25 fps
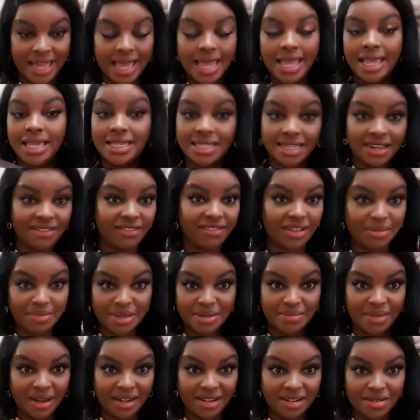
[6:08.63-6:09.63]
He's never been
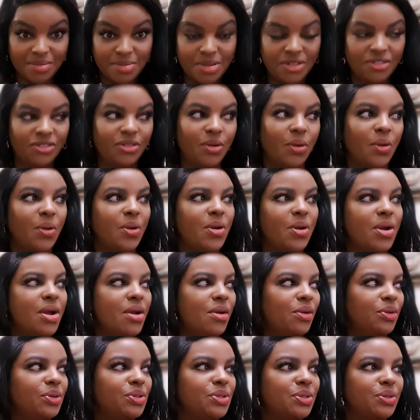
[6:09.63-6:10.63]
married before,
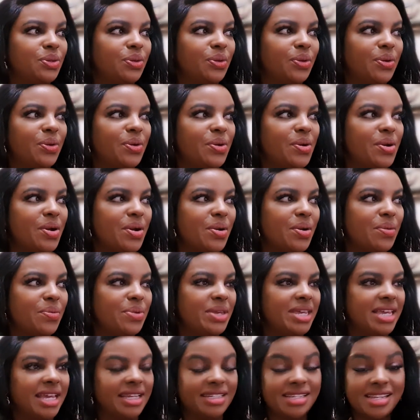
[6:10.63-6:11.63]
so
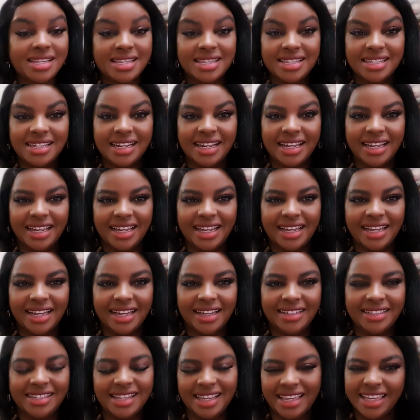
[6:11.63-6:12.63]
we are just uh,
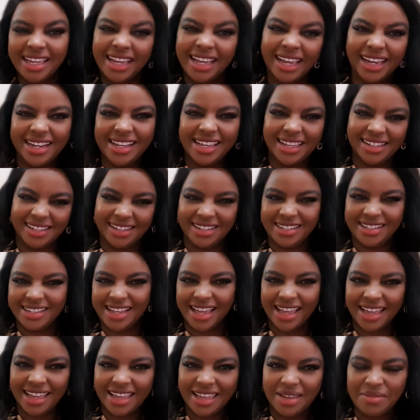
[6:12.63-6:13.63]
taking a day at a
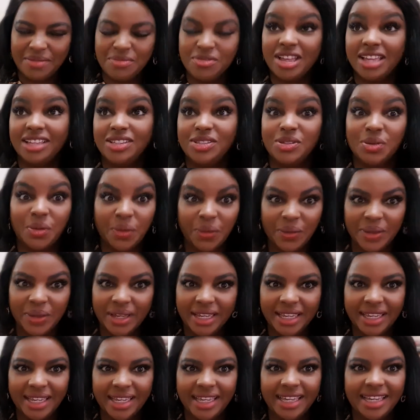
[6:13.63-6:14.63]
time. We're
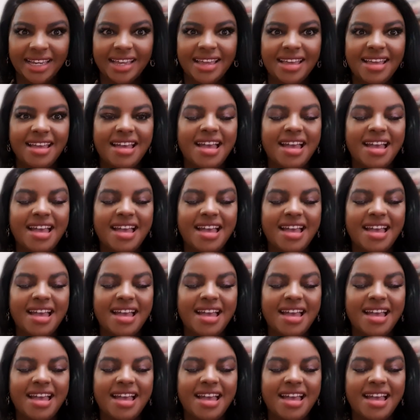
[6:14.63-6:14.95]
enjoying.